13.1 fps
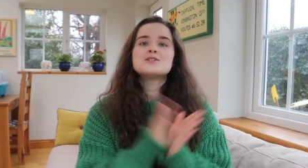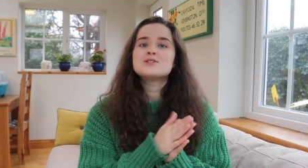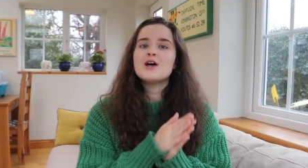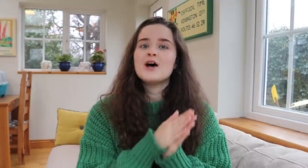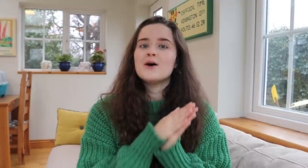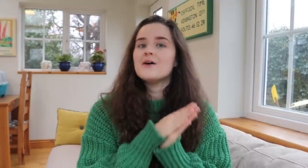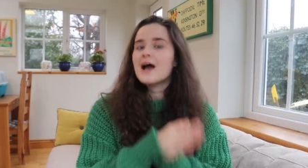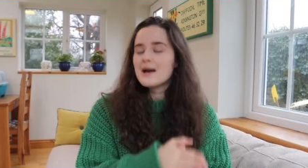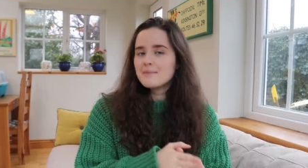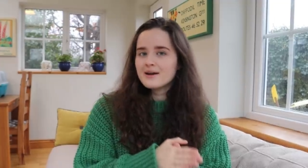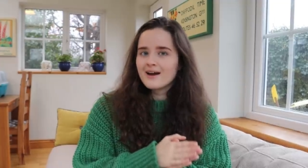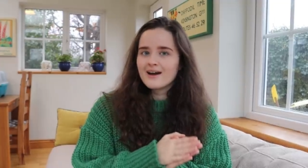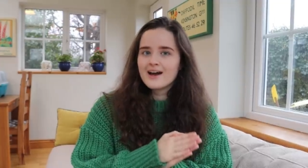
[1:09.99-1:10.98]
So
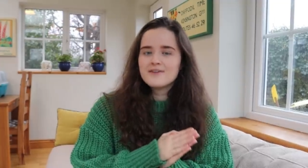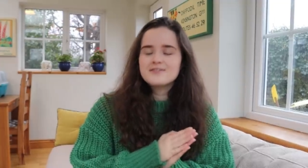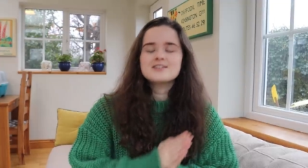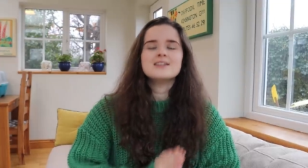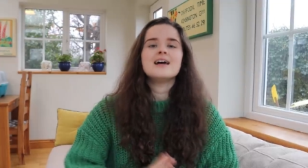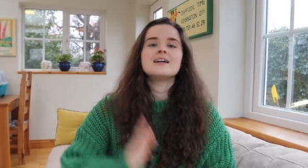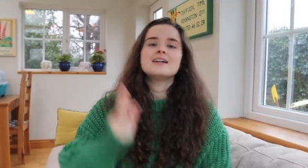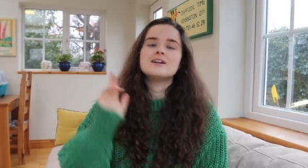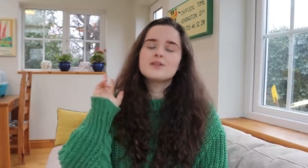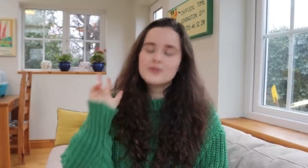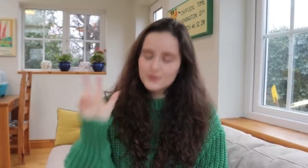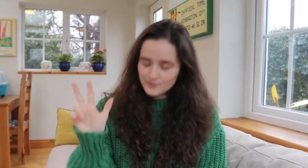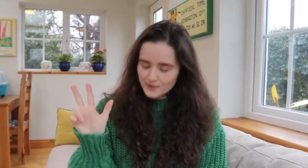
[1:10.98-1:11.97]
Em and I have selected
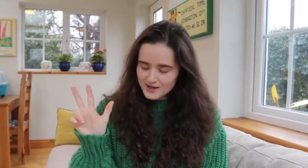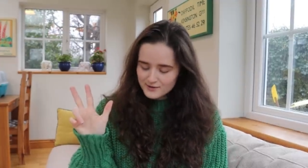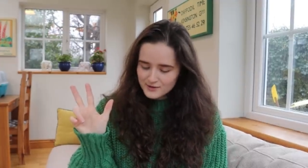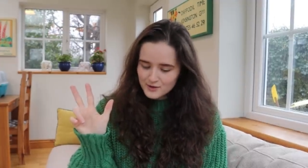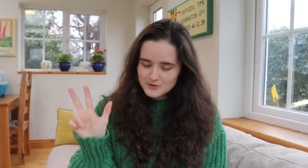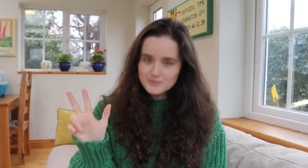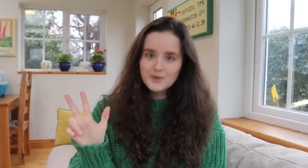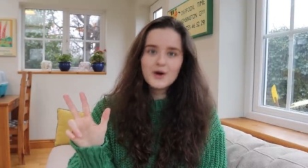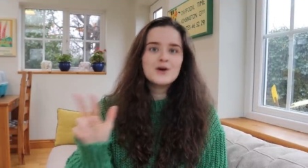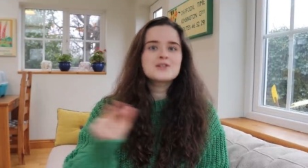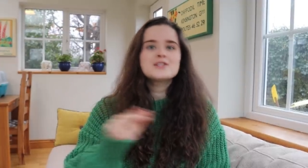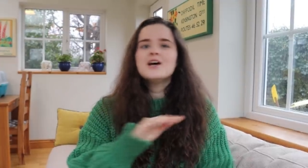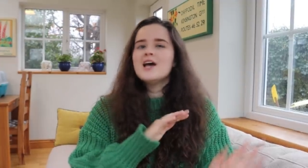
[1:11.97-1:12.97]
three of those
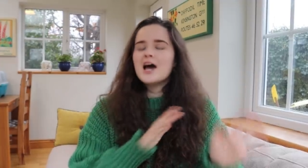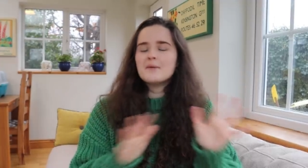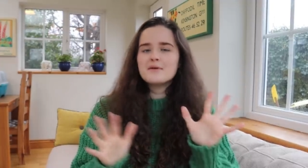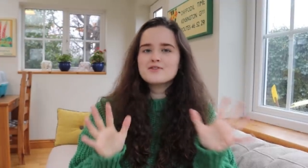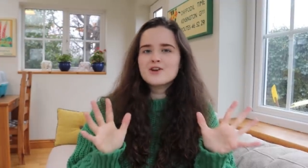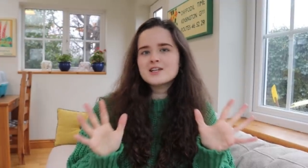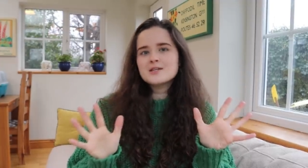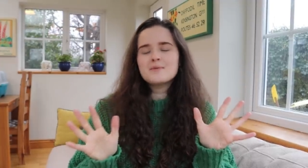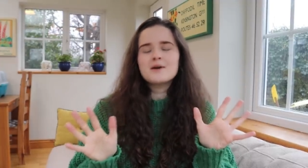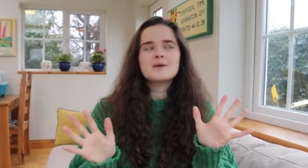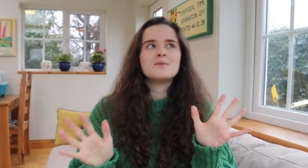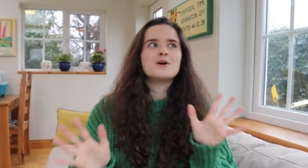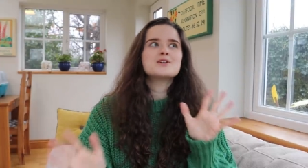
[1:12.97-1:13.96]
books, and we've tried to
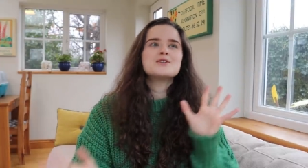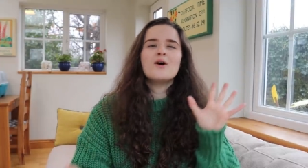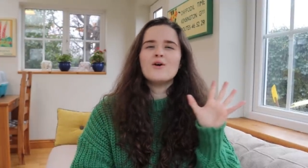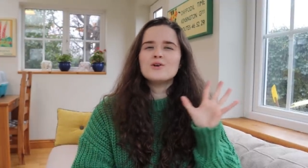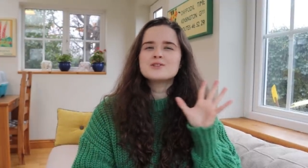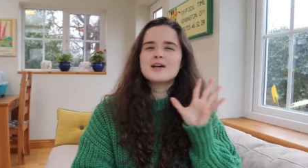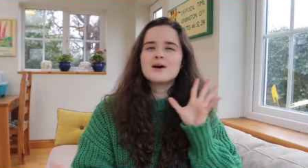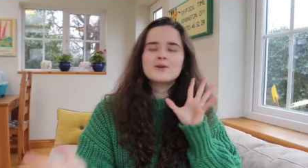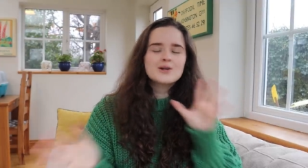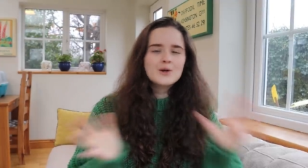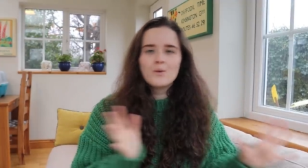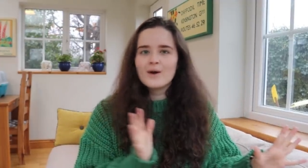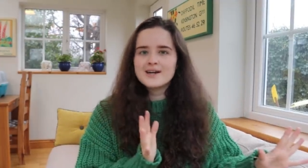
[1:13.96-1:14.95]
pick books that all sound
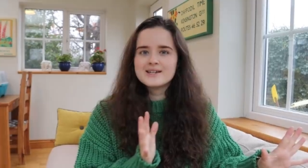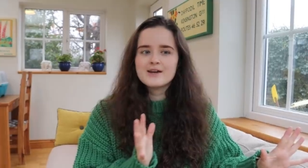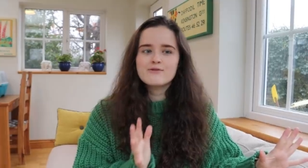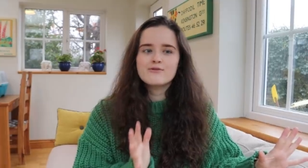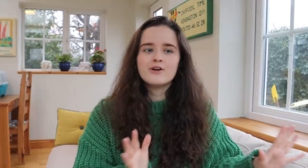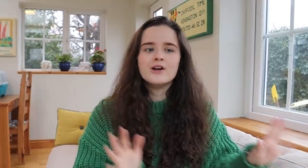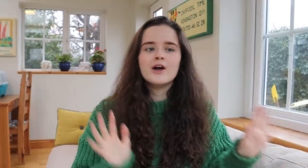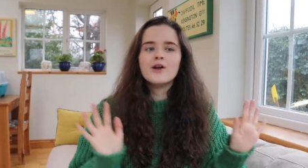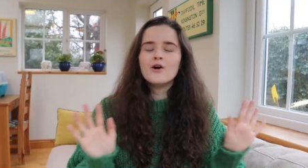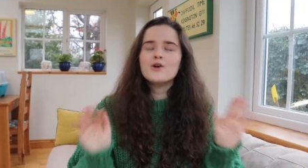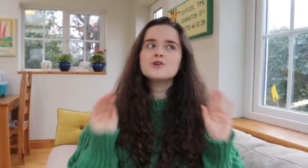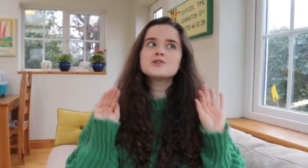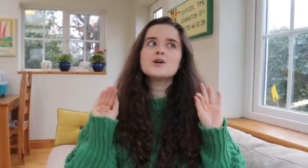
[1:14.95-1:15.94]
quite different and
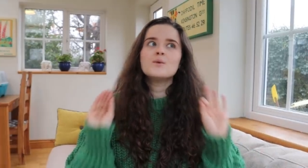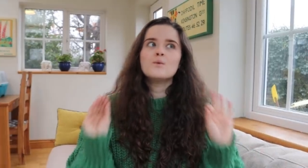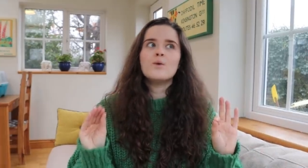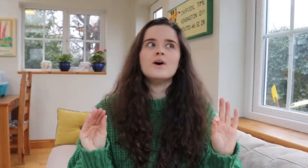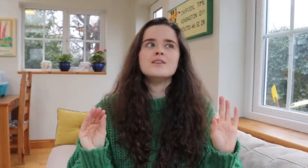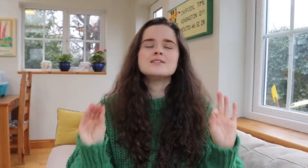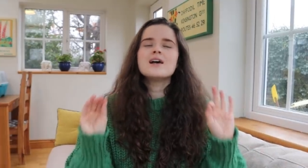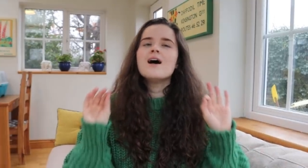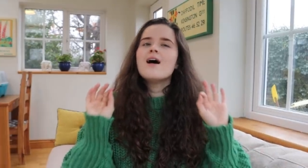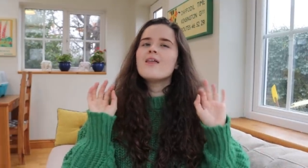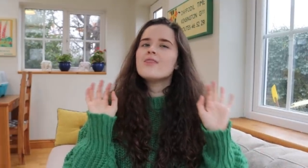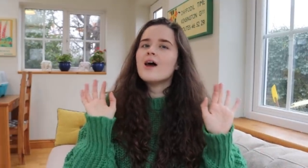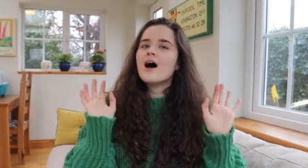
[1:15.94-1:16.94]
also ones
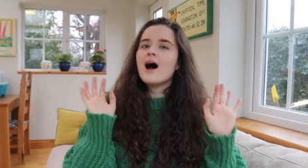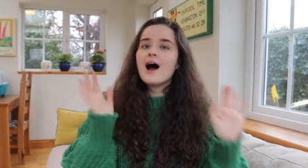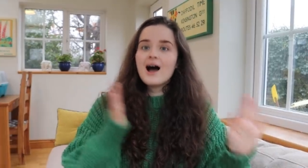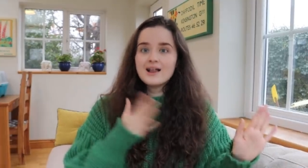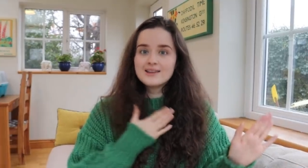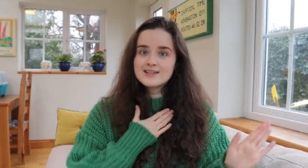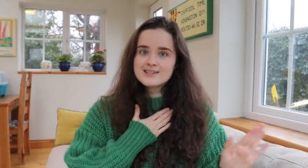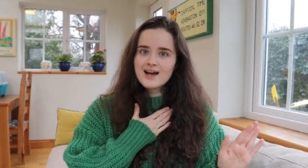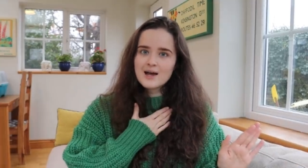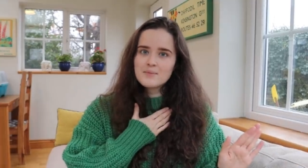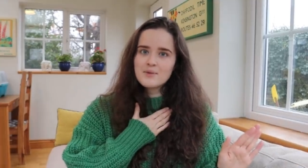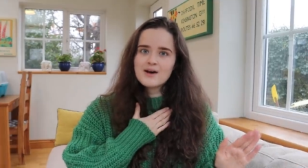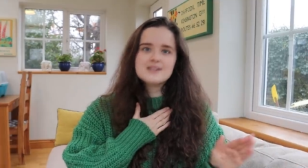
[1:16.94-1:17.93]
that at least
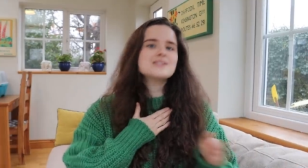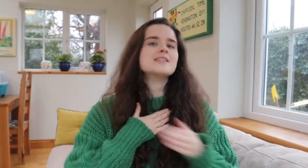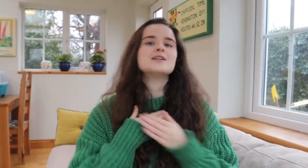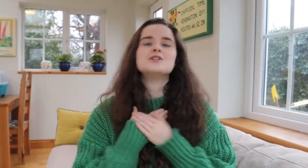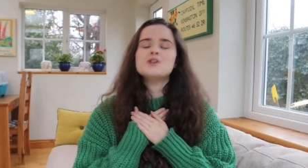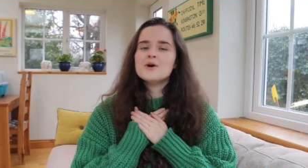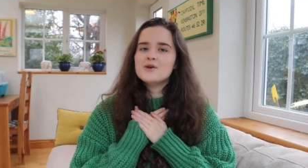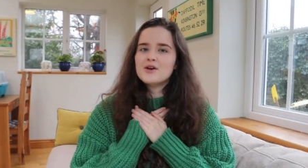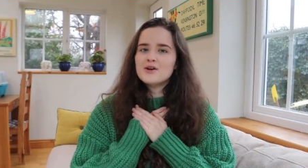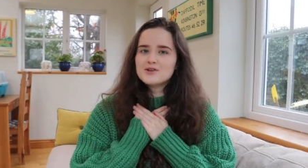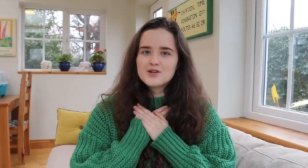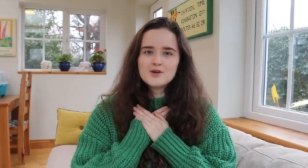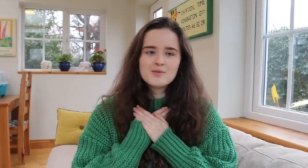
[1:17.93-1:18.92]
I personally don't
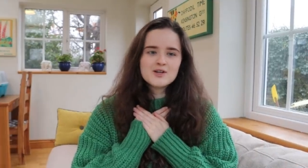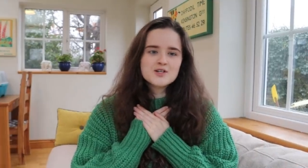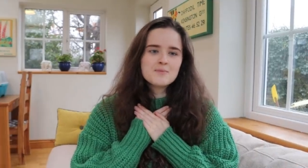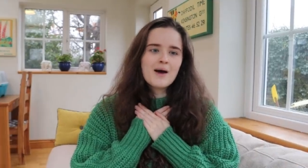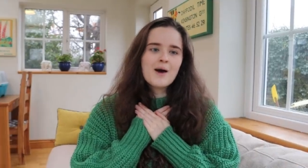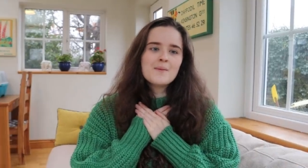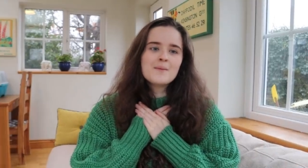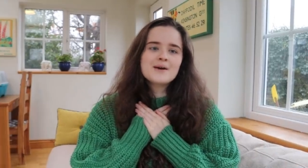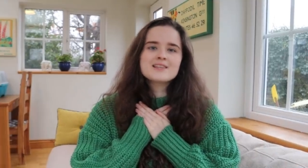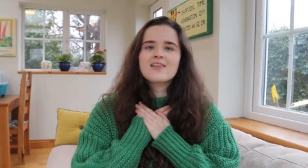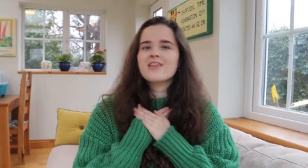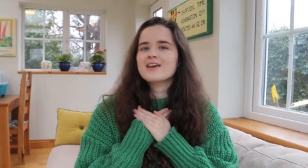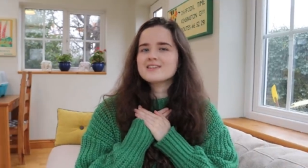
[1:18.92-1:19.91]
know too much about,
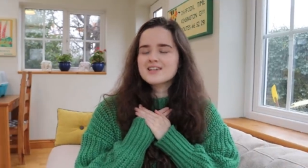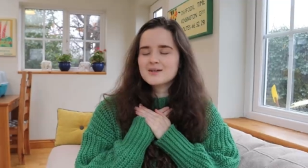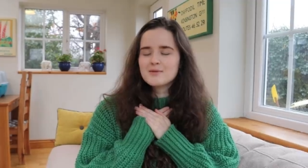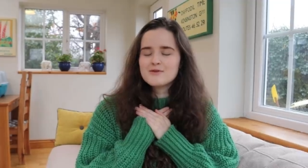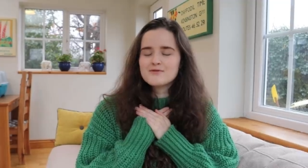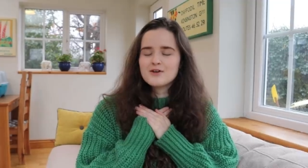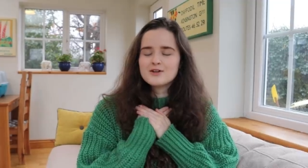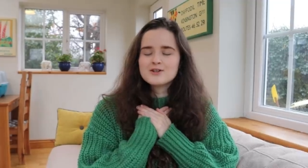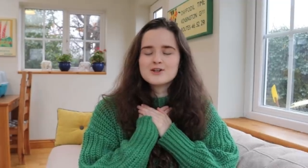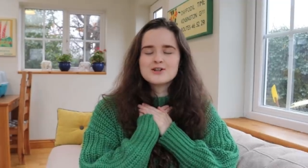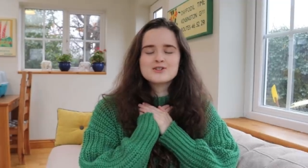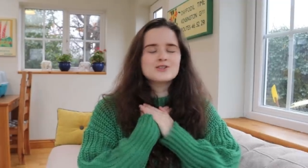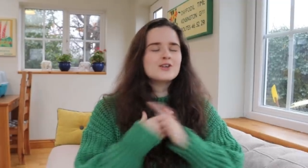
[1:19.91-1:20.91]
because I think it's going to be fun to
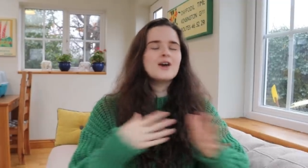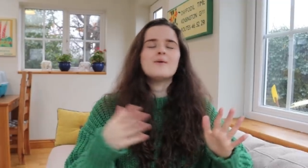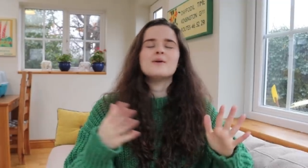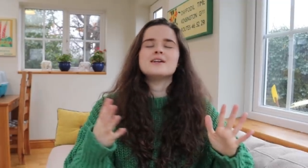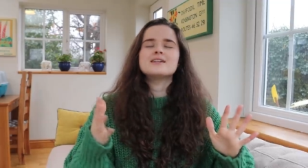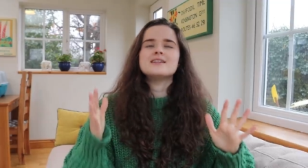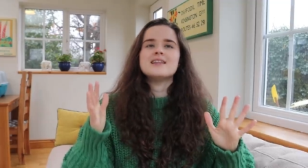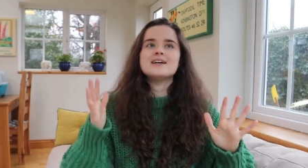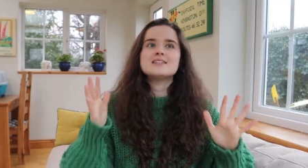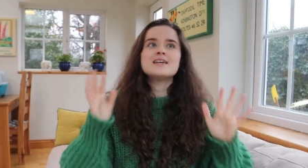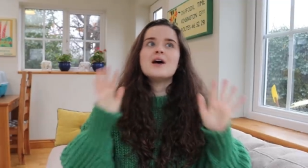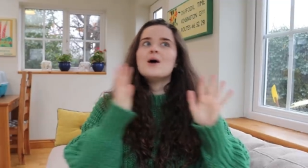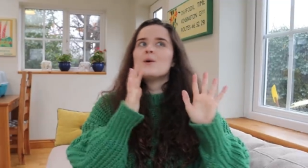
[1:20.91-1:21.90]
just go into
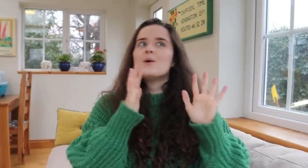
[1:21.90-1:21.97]
this